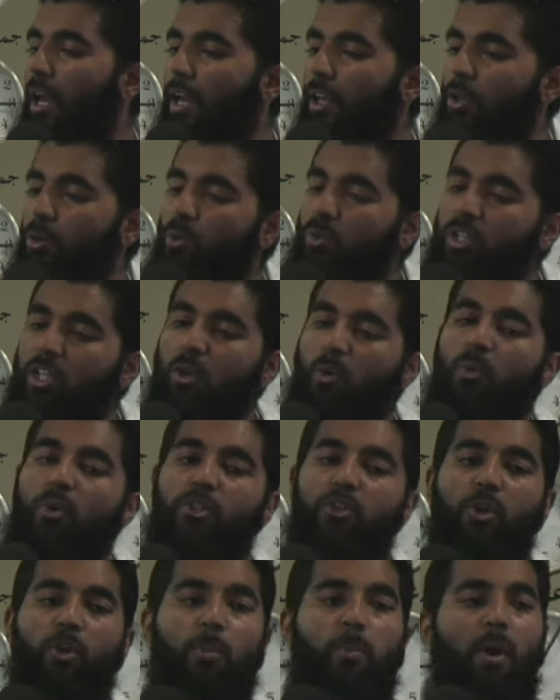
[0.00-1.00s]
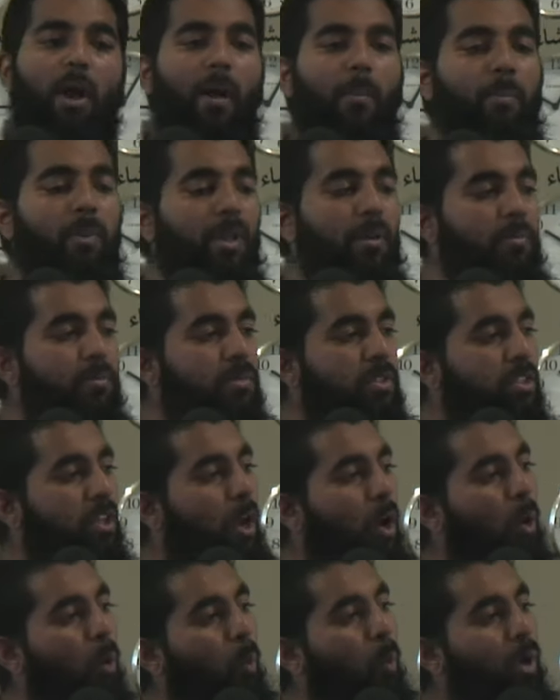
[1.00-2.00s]
you deal with your problems
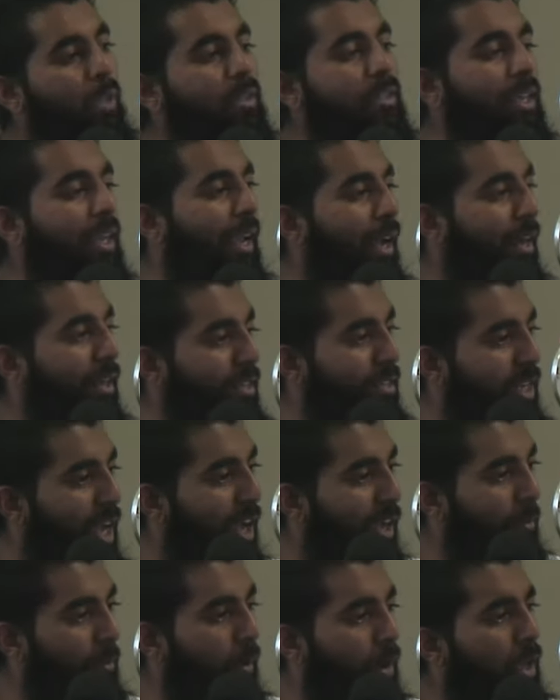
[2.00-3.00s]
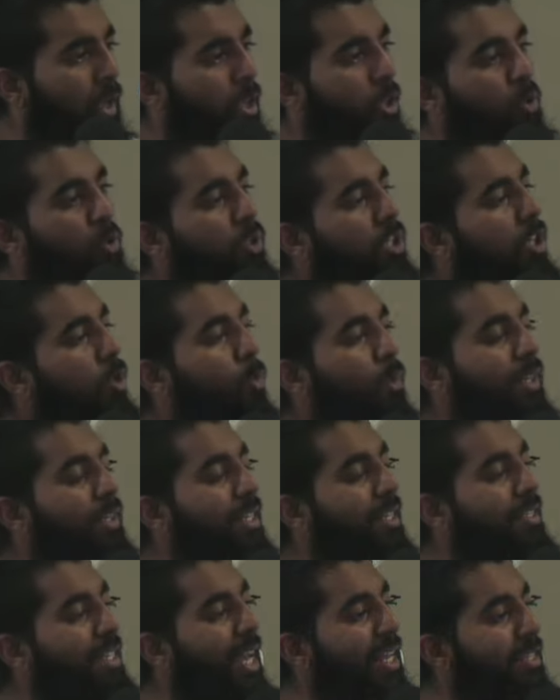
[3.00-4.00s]
one day at a time. You deal with
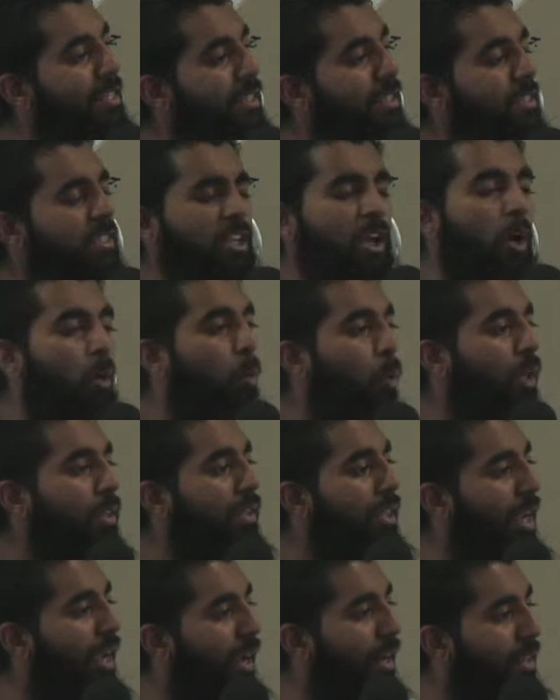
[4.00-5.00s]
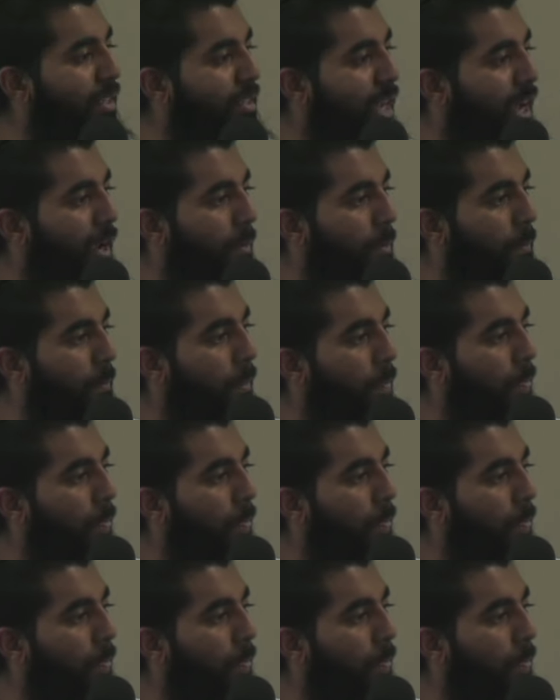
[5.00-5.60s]
the tests one day at a time.